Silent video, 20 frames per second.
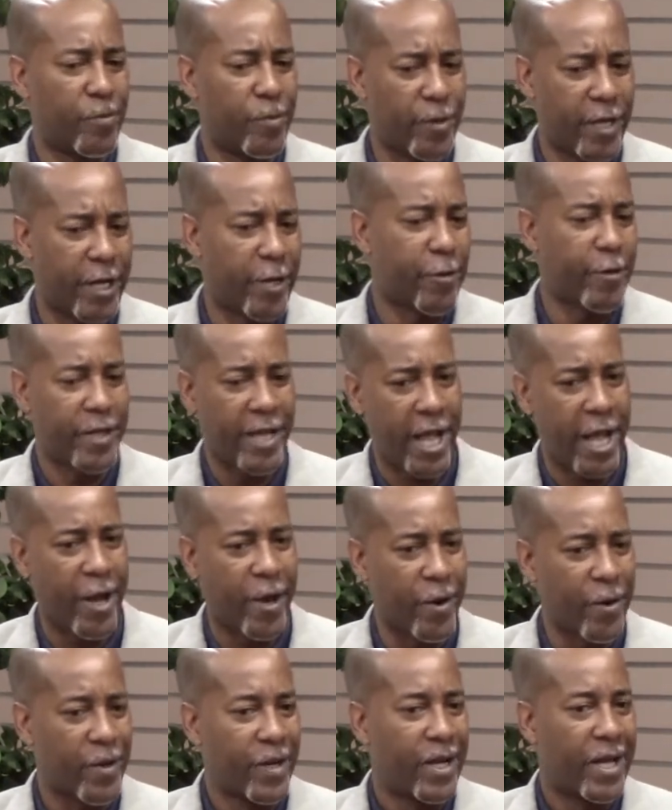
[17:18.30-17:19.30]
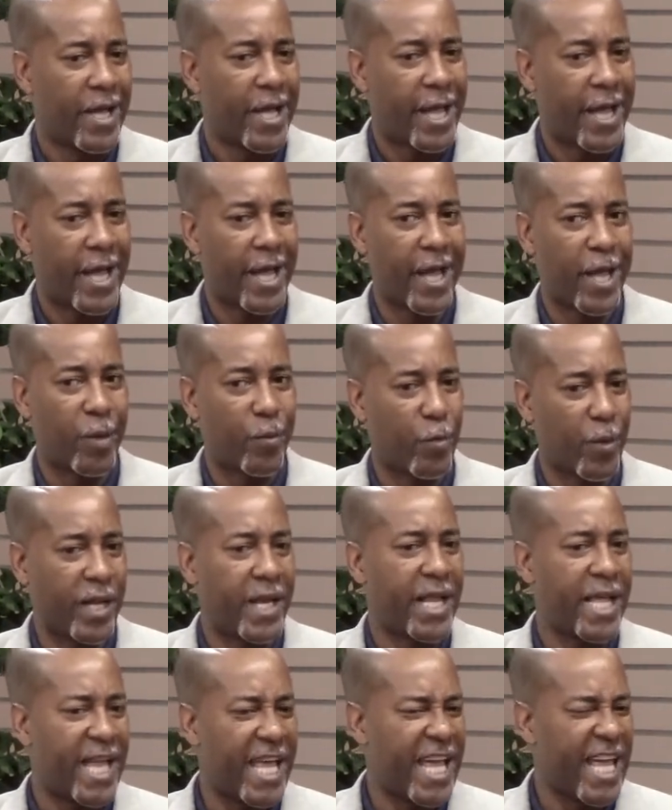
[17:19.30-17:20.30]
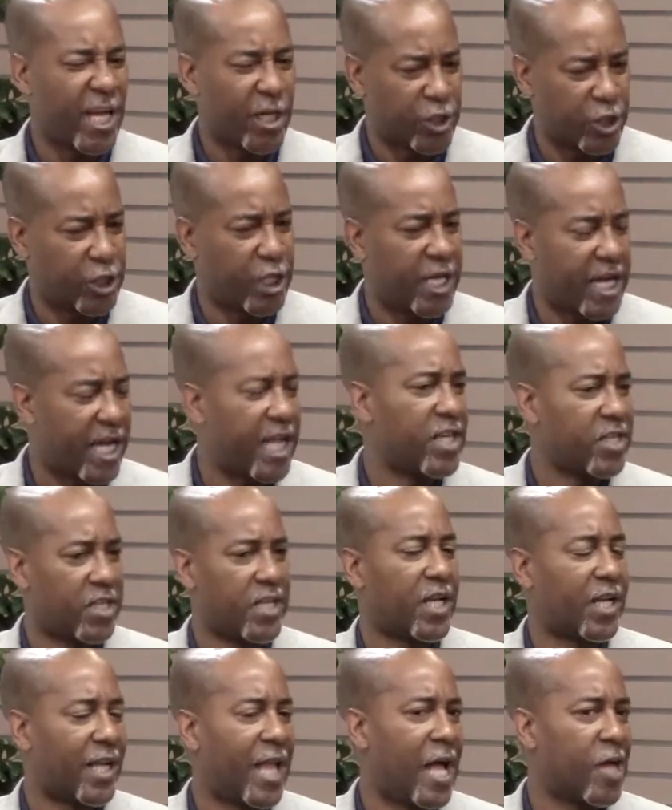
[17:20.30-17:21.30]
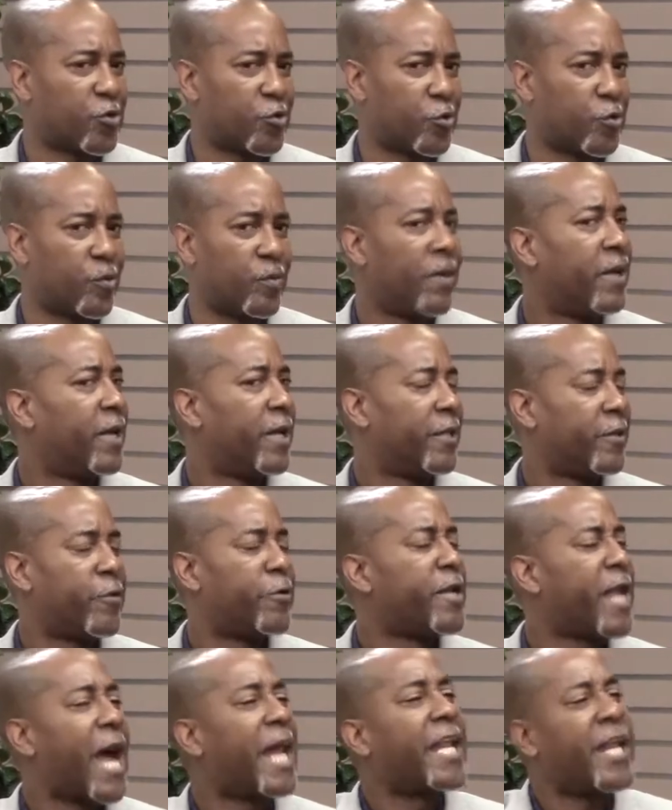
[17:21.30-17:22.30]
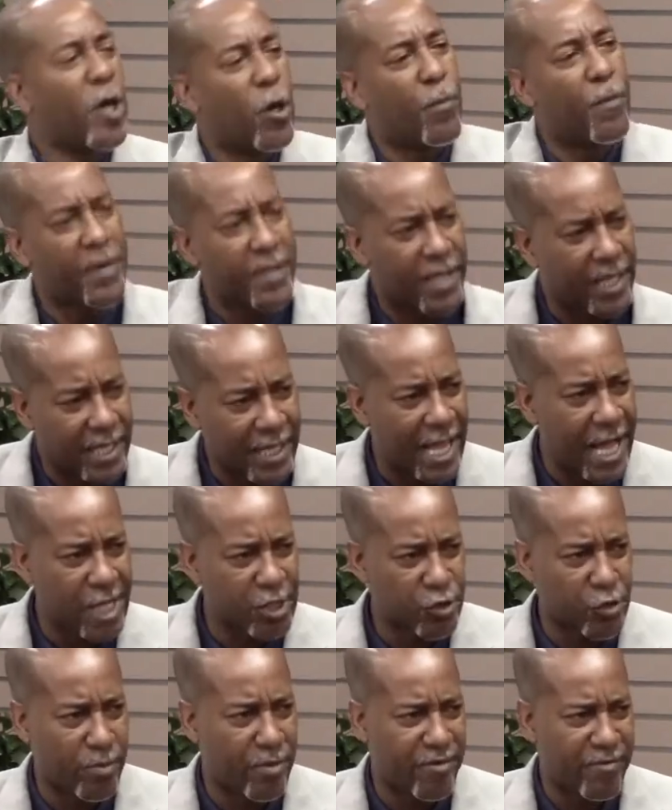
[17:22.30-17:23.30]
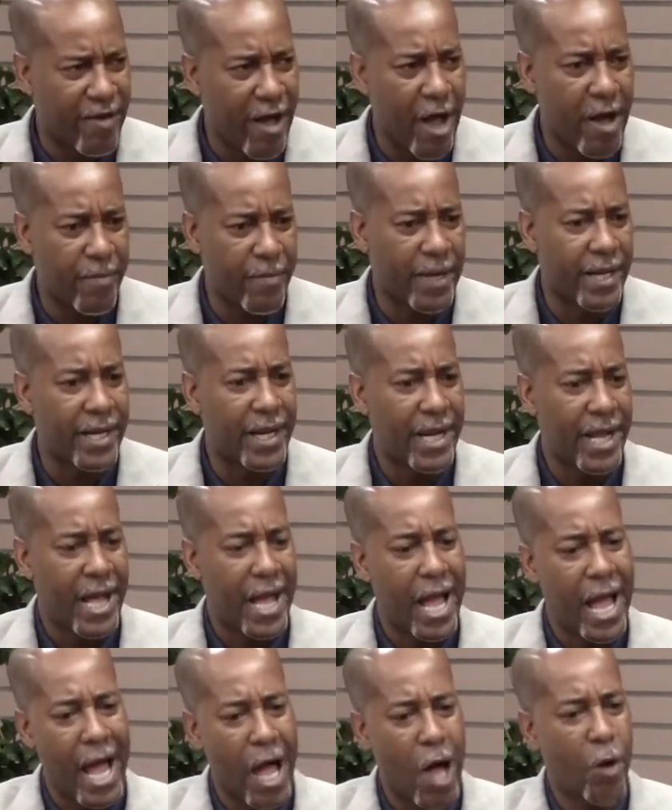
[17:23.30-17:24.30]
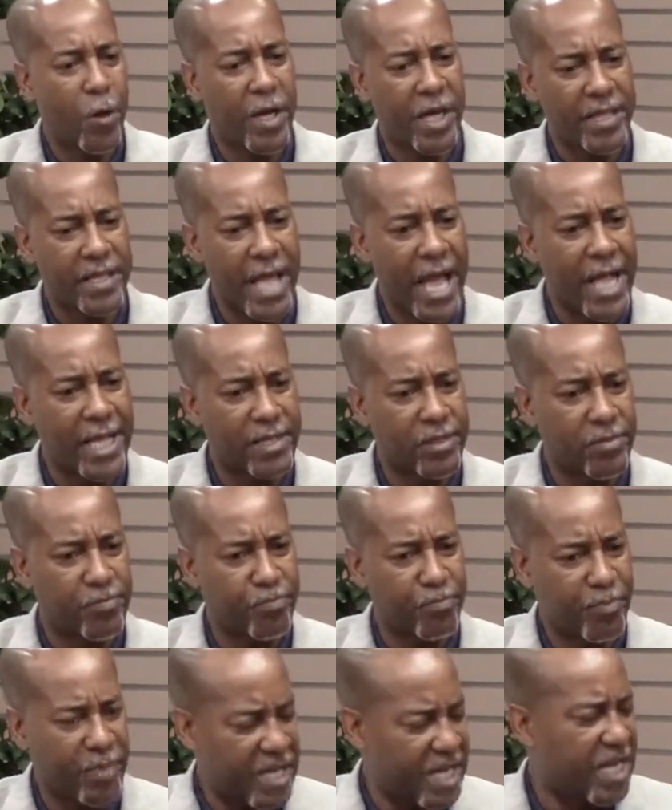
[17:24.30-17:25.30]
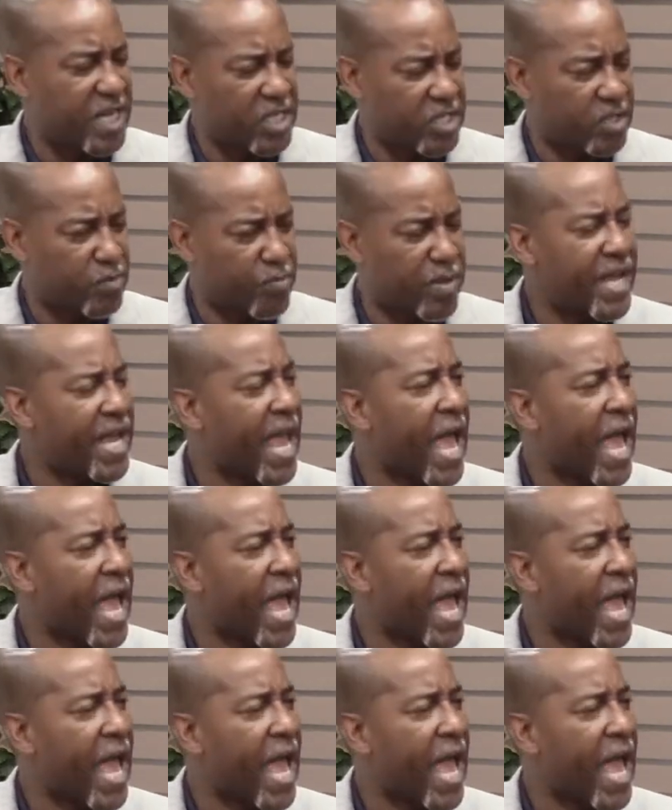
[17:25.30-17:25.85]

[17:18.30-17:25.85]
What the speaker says: here and there, and when he or she is in the classroom, they're not helping the classroom environment. How could that piece be